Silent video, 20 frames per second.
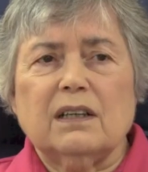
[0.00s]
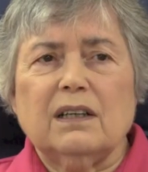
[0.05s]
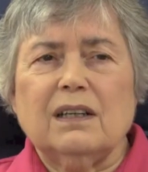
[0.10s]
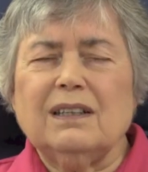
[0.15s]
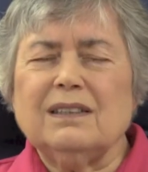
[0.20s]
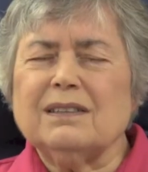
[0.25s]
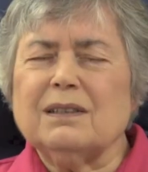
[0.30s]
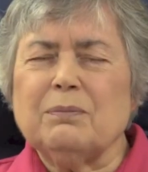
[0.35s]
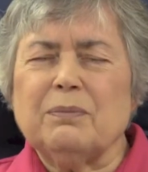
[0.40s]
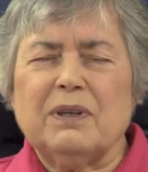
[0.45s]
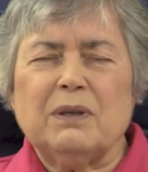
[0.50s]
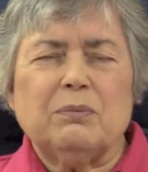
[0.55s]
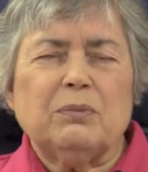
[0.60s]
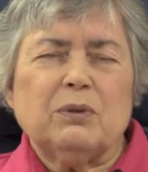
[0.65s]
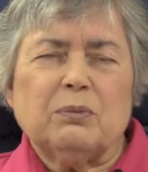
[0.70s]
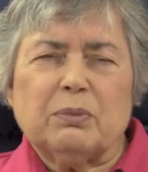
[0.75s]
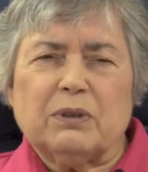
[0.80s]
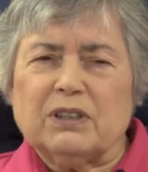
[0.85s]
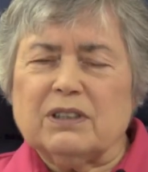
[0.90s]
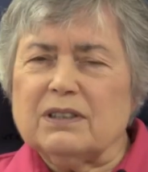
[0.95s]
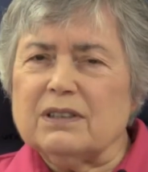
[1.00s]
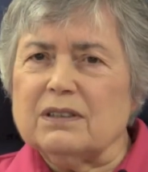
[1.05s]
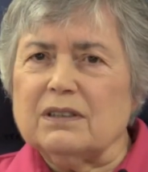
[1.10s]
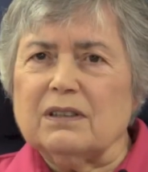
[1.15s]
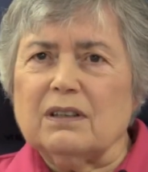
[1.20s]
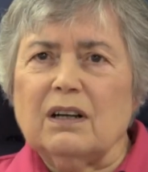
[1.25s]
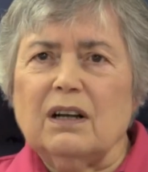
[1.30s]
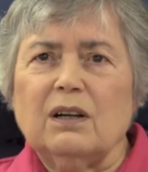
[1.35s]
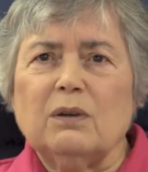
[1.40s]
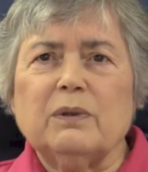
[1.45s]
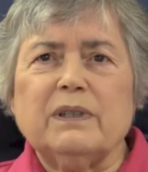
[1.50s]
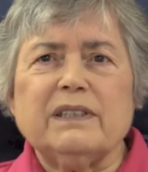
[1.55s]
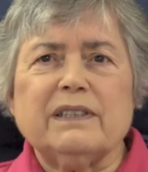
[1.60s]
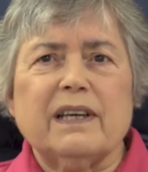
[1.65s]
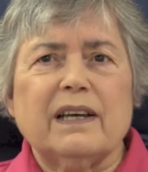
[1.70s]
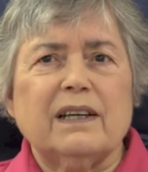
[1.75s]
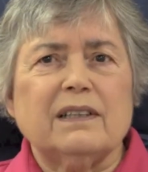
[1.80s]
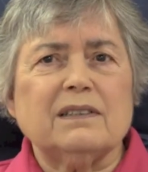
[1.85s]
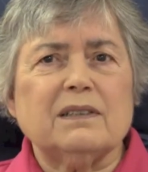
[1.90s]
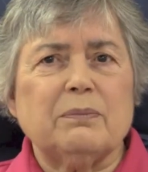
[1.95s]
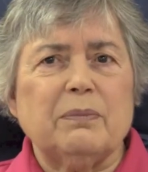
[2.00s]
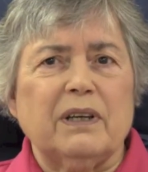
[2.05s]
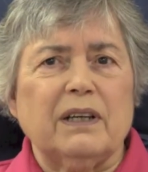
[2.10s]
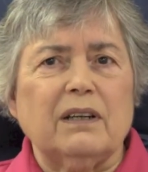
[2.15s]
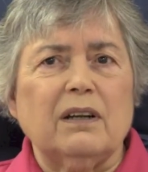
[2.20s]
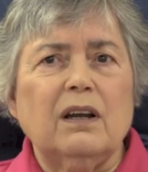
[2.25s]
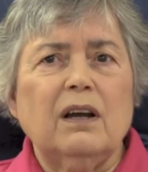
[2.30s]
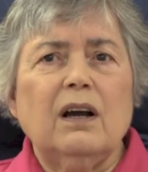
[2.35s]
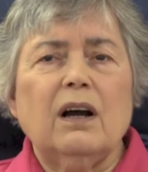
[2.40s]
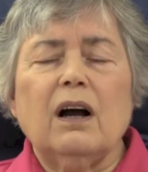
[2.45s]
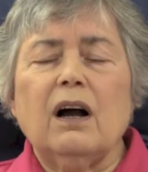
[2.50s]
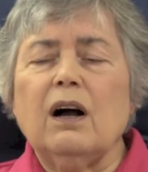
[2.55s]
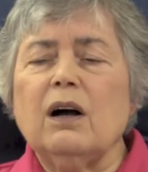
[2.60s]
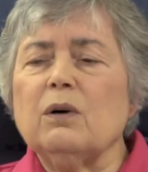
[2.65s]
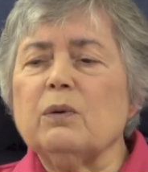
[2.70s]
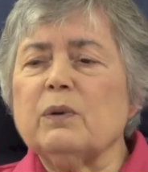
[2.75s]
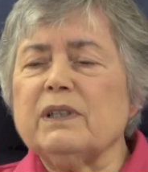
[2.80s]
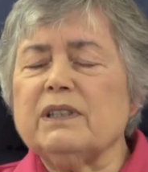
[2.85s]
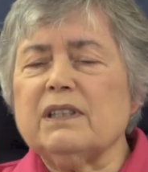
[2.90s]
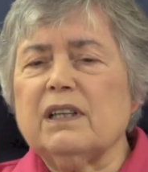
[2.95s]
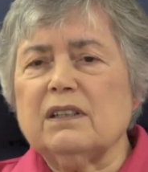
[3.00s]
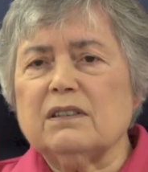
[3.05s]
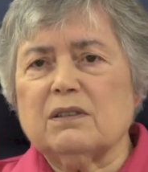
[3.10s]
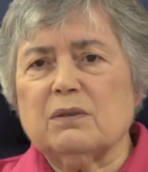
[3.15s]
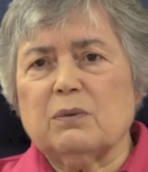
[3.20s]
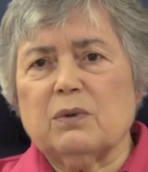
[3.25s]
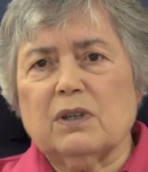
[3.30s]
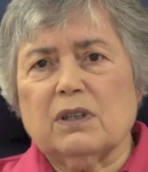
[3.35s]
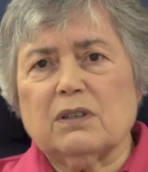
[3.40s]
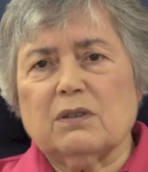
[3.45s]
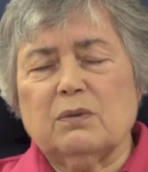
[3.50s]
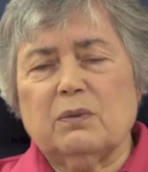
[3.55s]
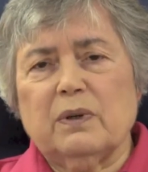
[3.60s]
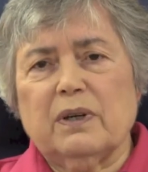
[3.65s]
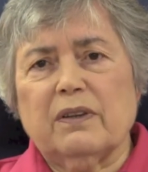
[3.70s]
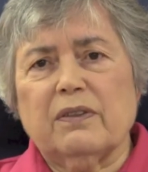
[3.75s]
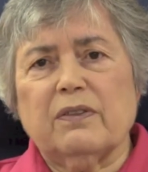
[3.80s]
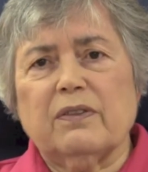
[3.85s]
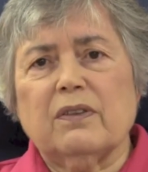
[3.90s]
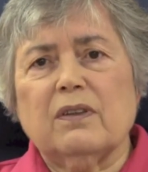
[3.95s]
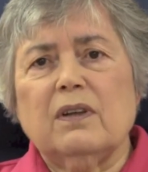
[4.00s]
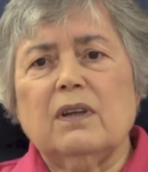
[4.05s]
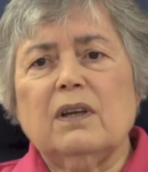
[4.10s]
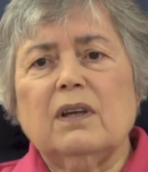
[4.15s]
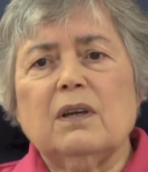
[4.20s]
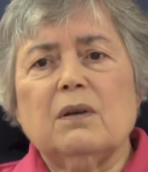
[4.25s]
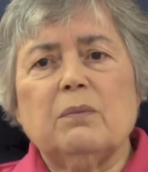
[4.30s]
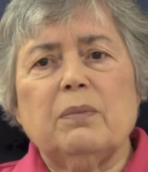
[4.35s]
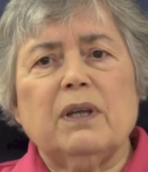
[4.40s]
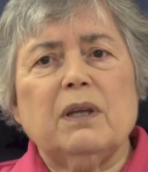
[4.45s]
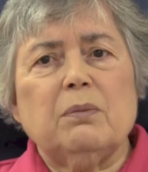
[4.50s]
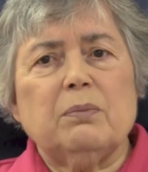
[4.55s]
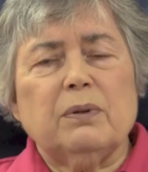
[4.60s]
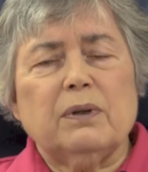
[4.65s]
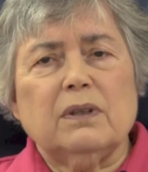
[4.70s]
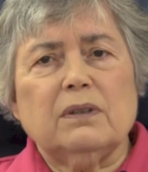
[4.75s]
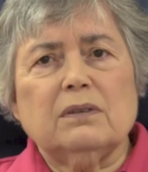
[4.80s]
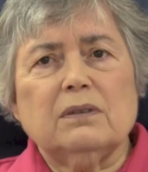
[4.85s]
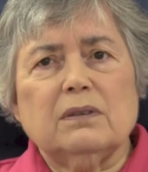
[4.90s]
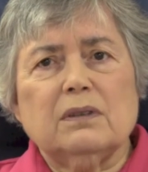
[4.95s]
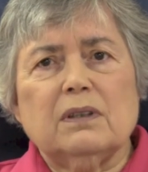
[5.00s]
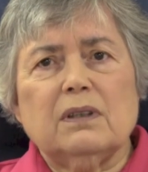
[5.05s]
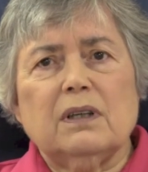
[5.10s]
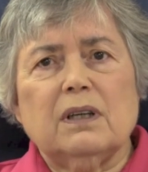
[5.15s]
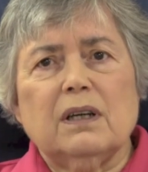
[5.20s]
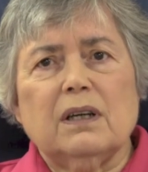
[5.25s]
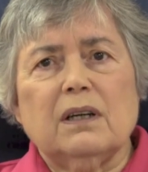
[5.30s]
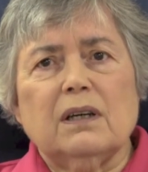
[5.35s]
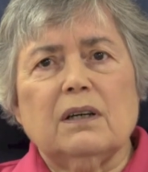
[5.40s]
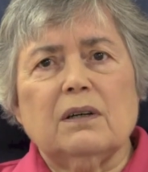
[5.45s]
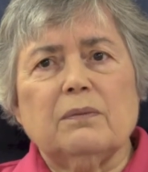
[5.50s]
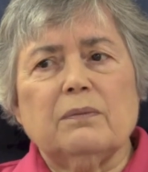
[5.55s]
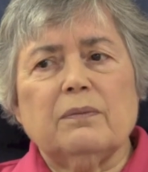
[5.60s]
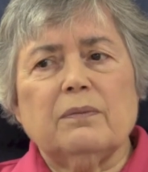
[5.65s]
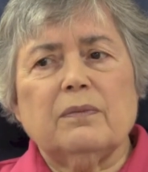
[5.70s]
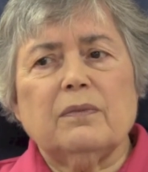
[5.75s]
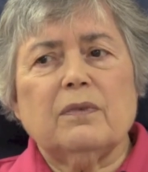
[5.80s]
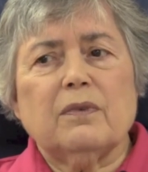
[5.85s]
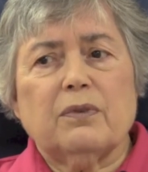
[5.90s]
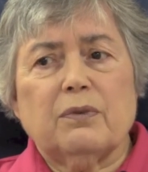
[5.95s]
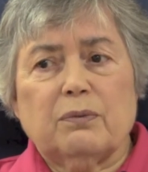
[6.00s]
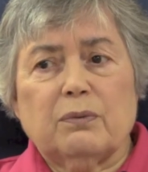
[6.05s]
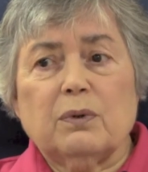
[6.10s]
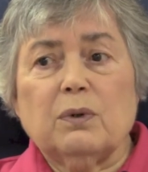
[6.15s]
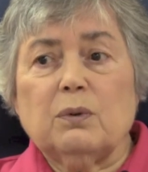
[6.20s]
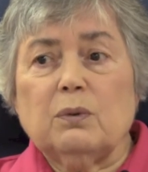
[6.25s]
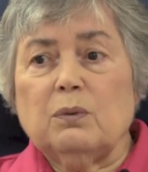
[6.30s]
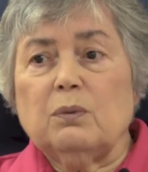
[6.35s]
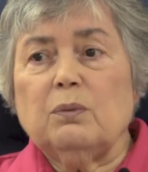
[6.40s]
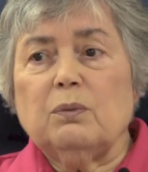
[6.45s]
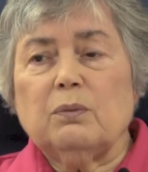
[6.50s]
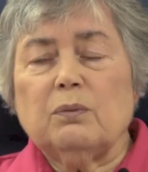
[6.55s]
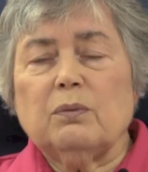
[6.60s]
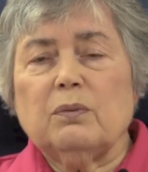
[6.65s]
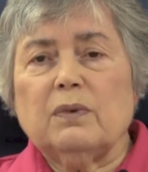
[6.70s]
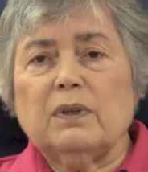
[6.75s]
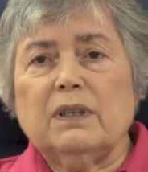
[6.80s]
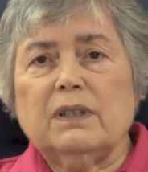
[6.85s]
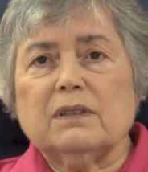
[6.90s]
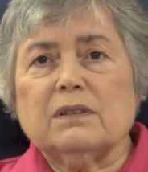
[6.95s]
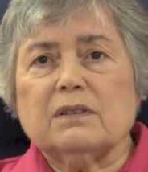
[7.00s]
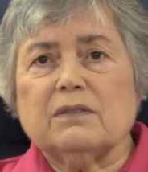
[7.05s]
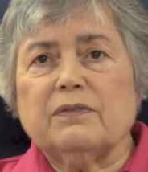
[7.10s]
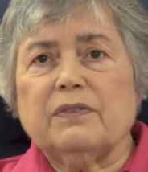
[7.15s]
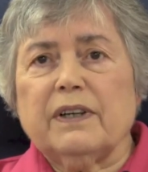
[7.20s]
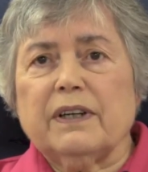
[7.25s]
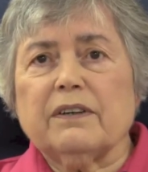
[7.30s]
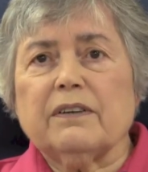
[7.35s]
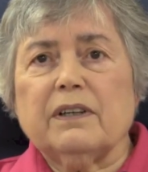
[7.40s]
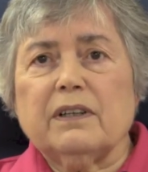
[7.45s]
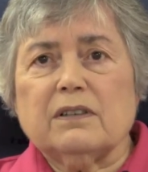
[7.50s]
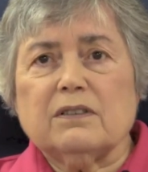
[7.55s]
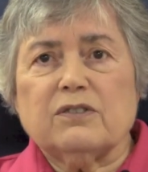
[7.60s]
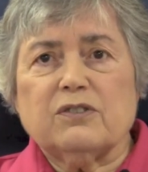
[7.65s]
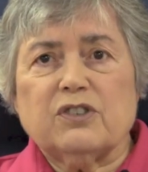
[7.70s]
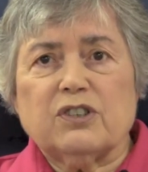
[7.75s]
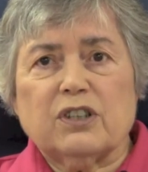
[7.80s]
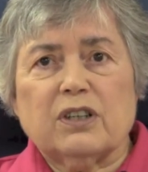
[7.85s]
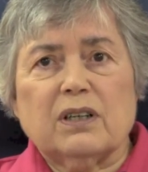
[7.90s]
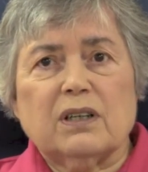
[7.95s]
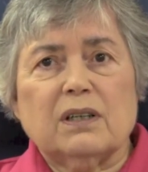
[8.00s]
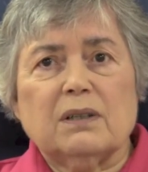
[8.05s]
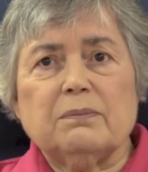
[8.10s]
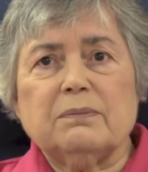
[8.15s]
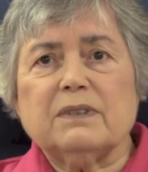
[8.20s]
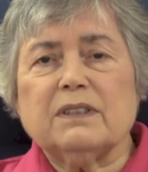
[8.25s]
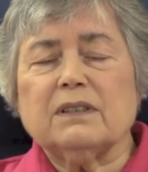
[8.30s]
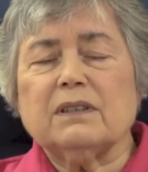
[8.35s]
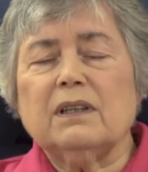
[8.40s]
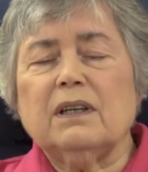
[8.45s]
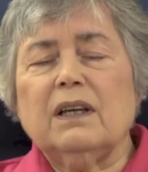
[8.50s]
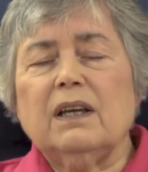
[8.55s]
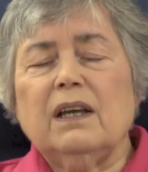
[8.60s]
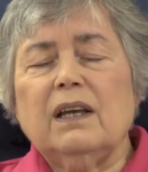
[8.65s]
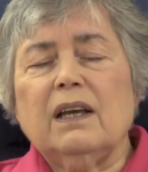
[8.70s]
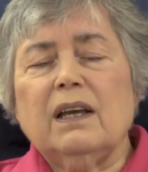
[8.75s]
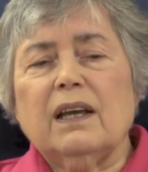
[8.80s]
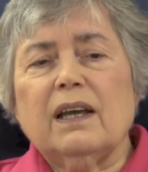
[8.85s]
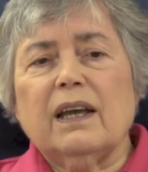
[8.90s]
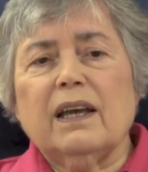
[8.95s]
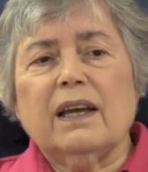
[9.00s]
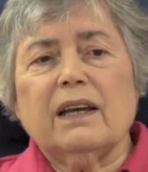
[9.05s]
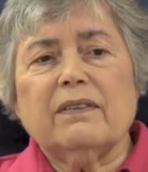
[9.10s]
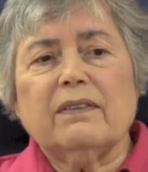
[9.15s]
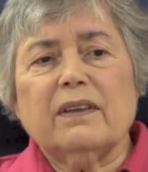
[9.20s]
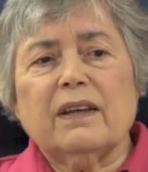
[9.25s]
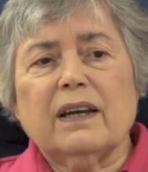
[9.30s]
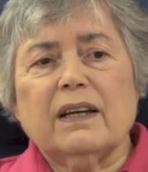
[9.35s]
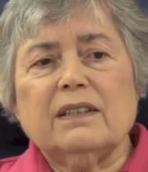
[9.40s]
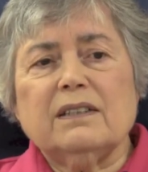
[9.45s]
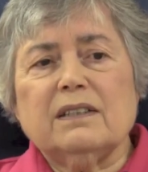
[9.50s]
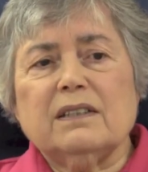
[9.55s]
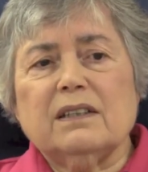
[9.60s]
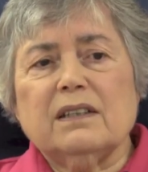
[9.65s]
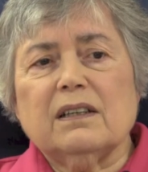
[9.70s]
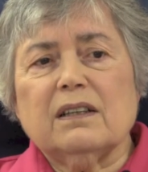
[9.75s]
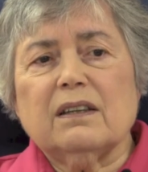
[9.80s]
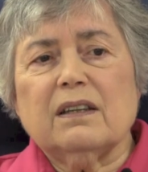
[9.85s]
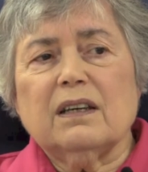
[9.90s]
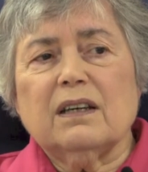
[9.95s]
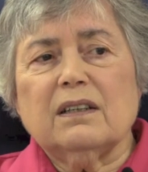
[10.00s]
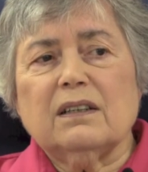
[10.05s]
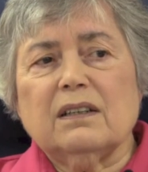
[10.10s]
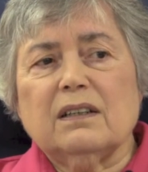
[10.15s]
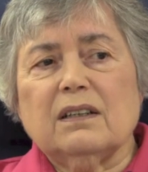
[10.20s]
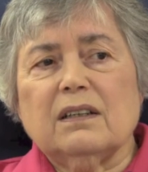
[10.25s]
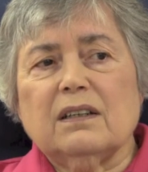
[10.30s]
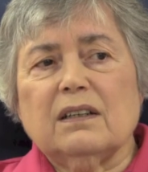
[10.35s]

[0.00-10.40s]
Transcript: He's a people person, always has been, always has worked with people through his various jobs, and the idea that